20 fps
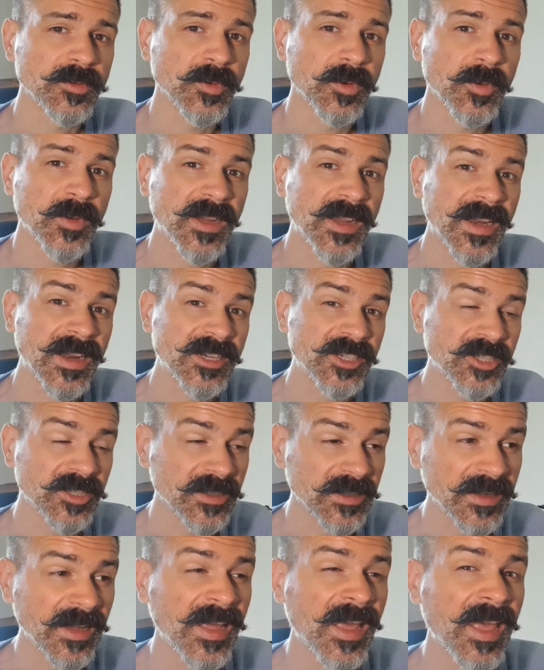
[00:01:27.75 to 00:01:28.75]
where we can
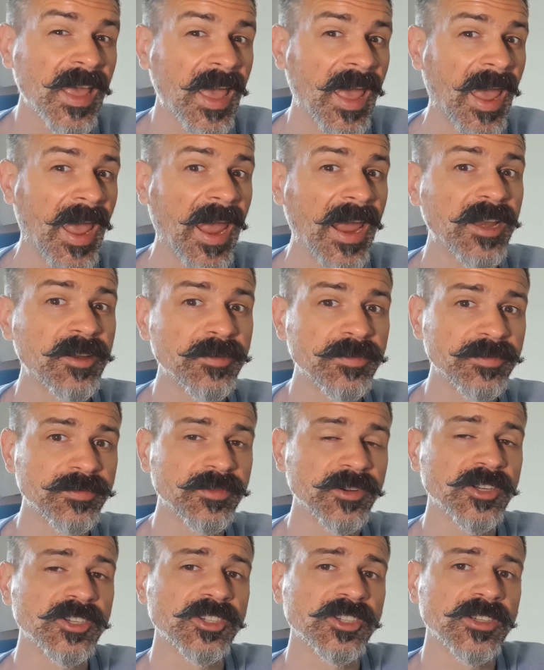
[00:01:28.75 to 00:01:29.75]
actually add
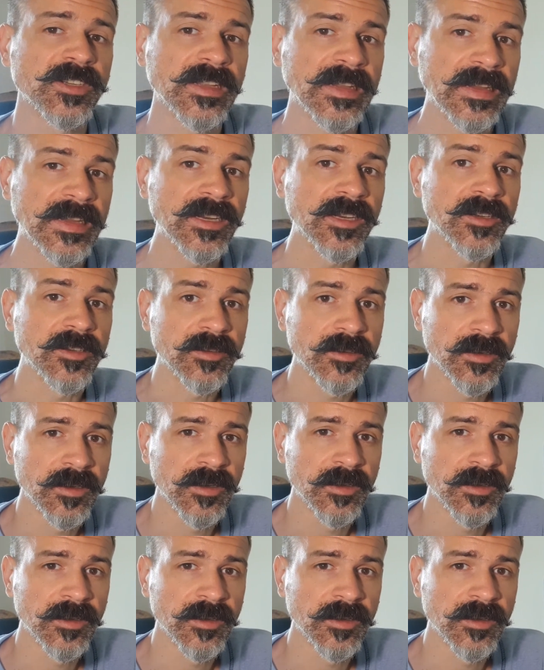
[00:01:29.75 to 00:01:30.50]
friction in